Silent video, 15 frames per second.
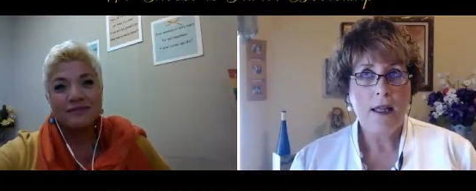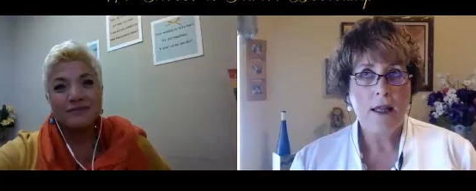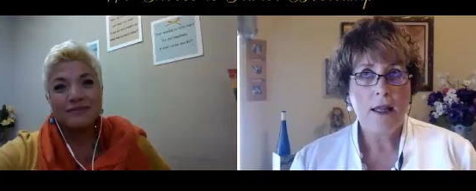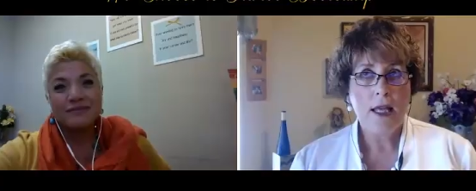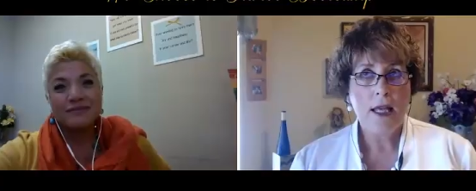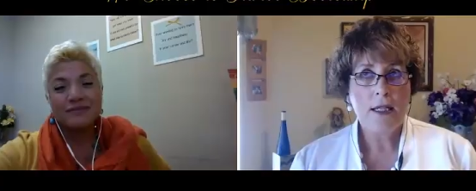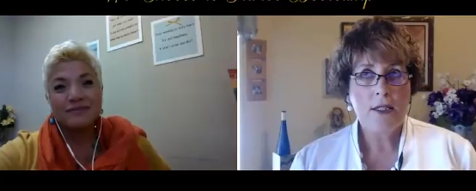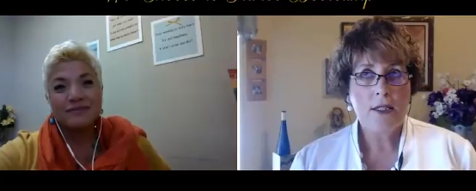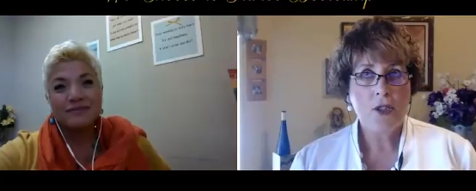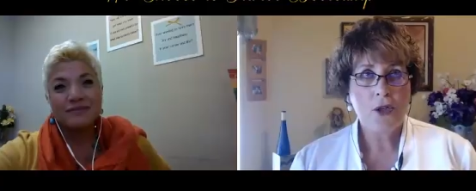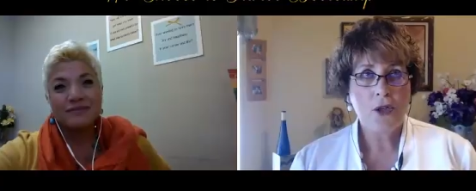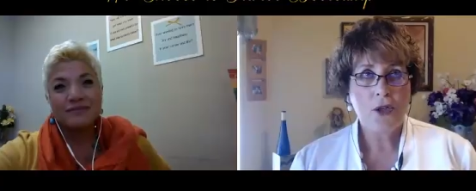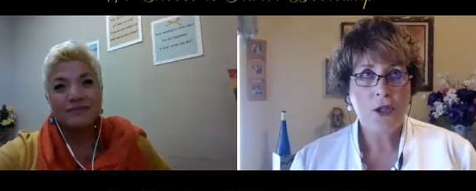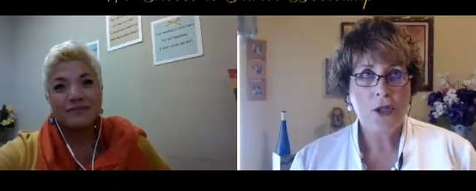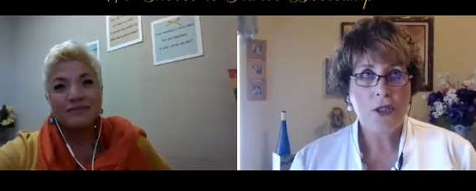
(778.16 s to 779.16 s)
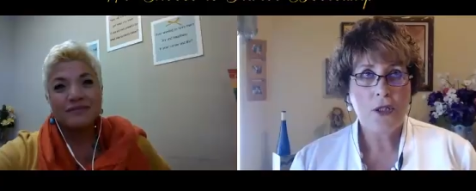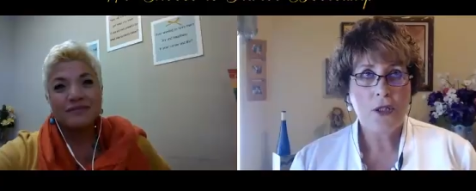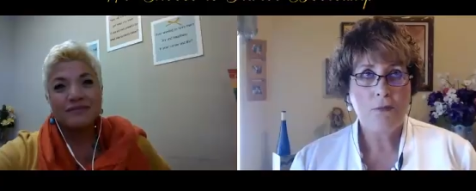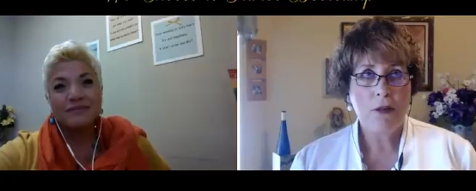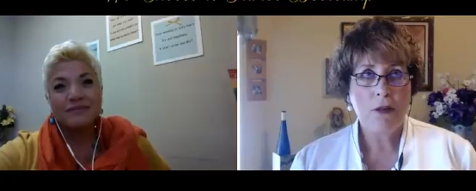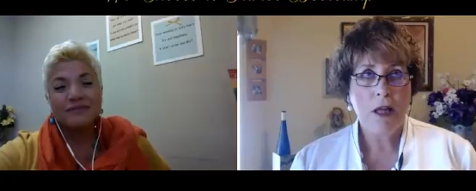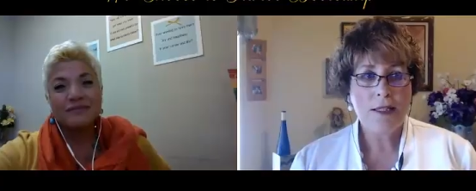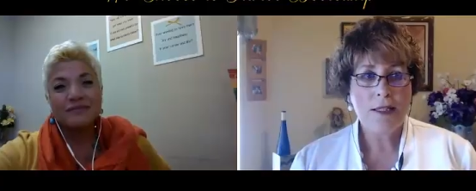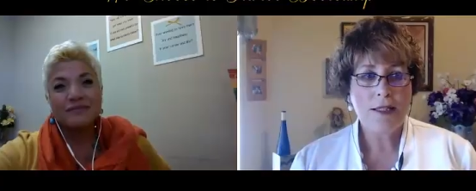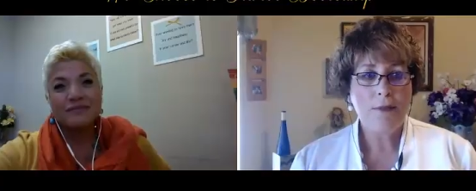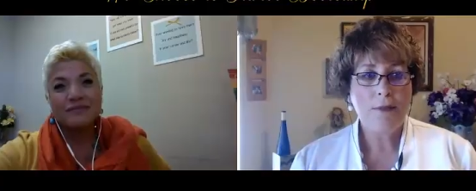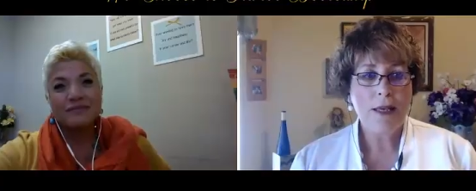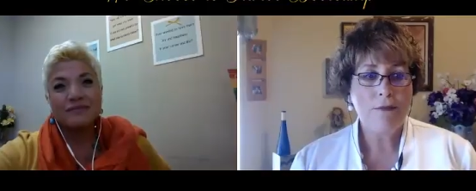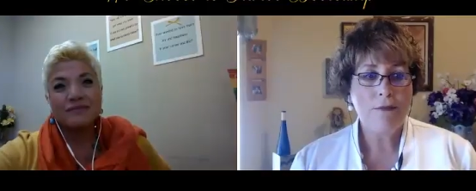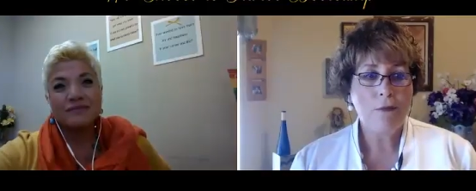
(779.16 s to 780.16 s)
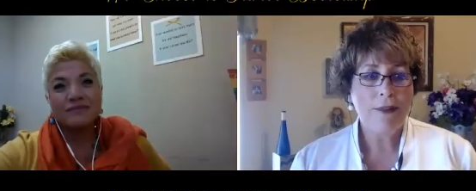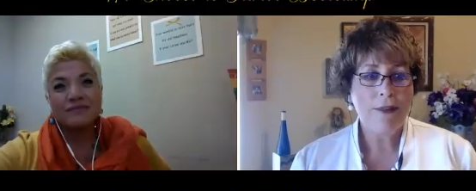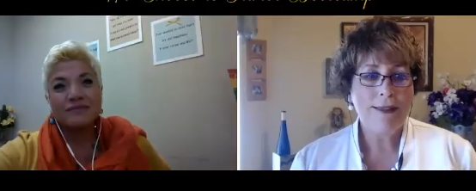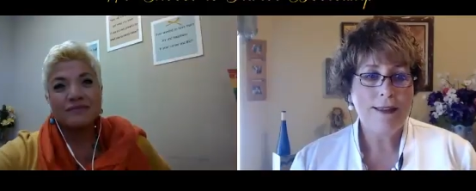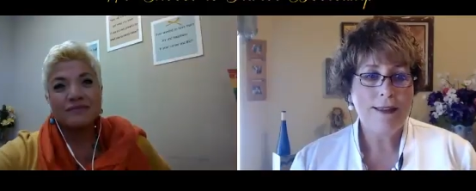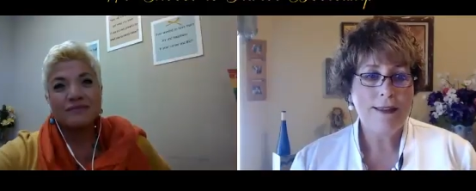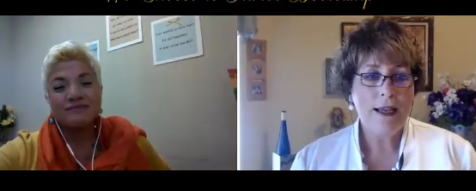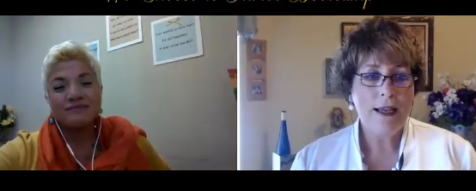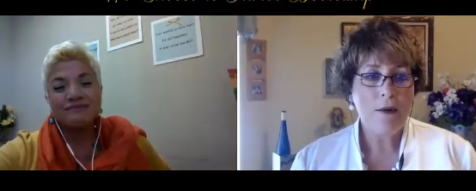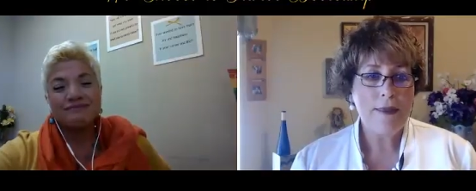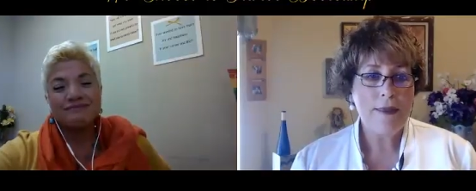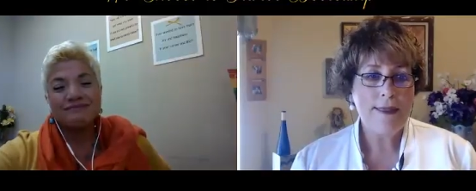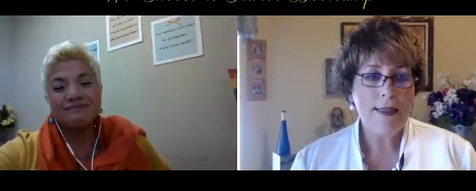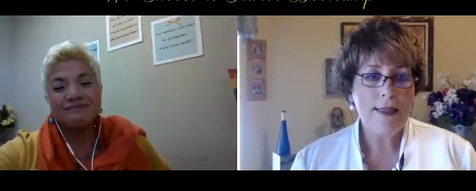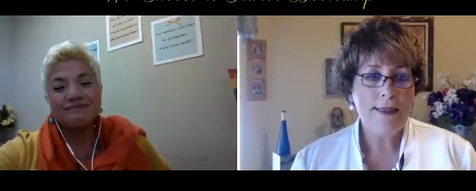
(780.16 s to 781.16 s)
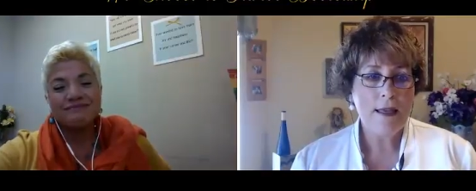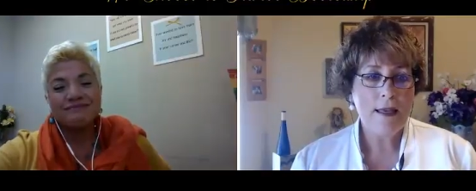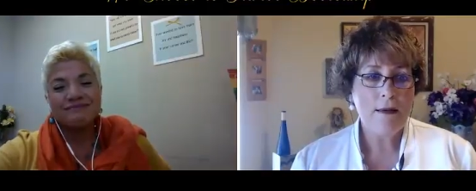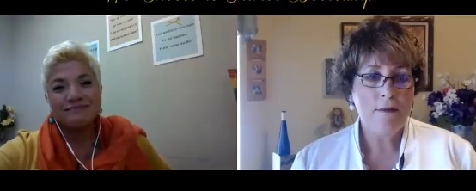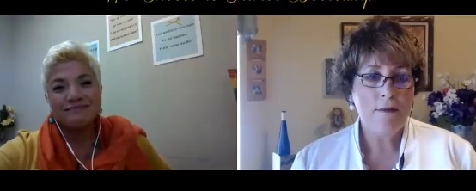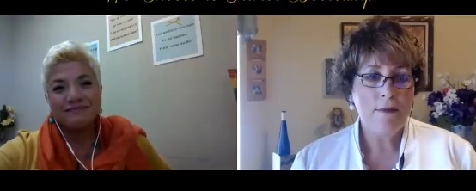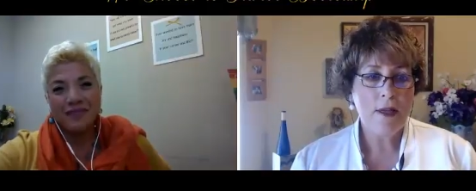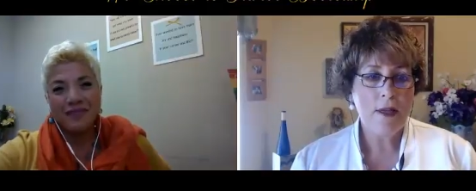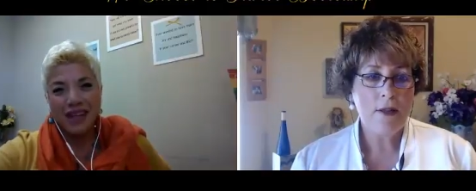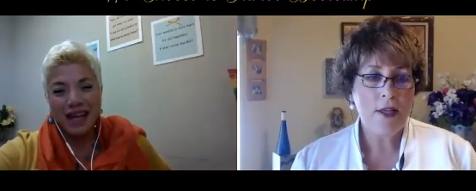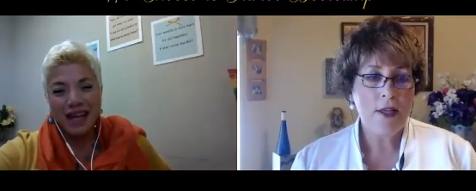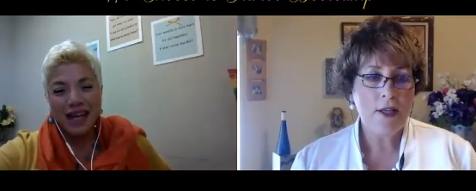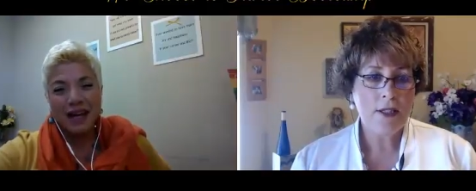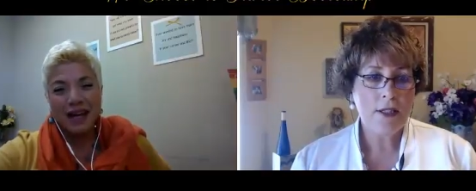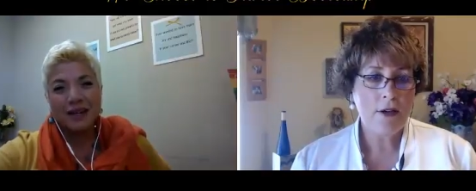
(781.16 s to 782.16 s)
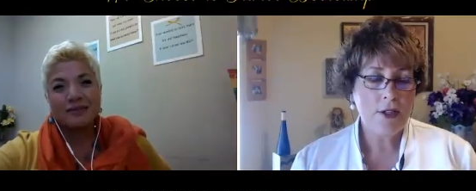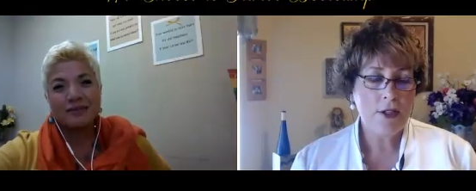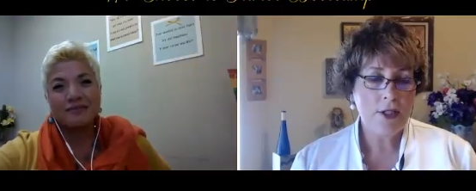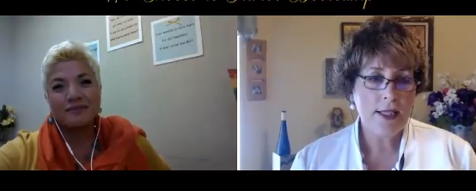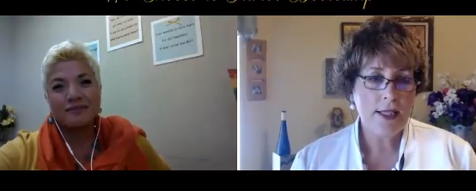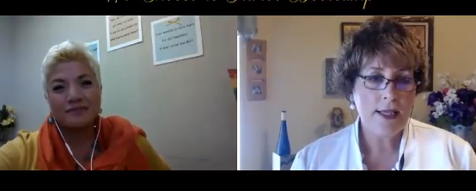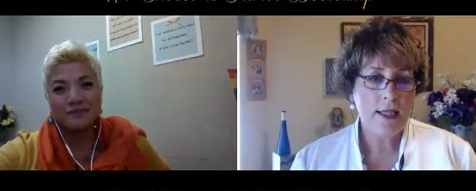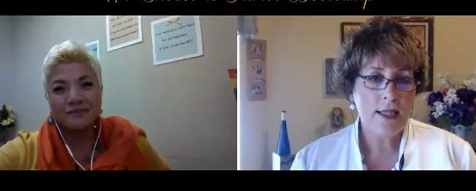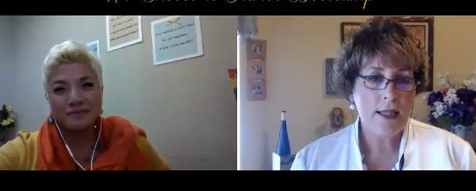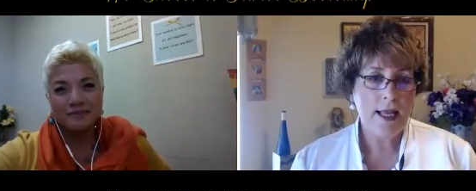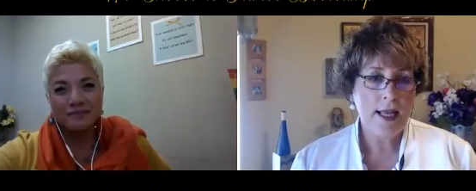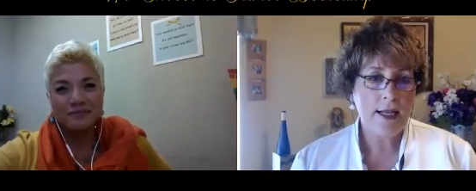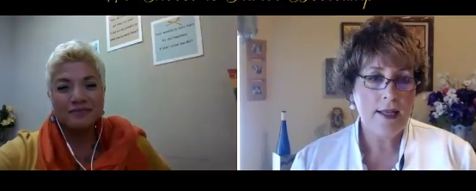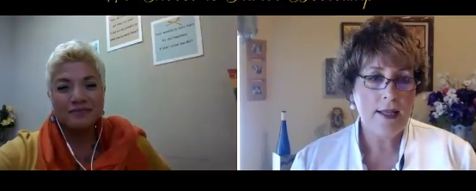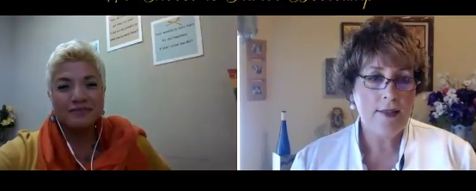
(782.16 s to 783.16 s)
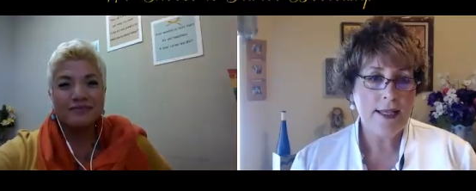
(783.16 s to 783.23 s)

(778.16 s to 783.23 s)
Speaker 1: it starts to blossom in within within them. They, they start to see the light, and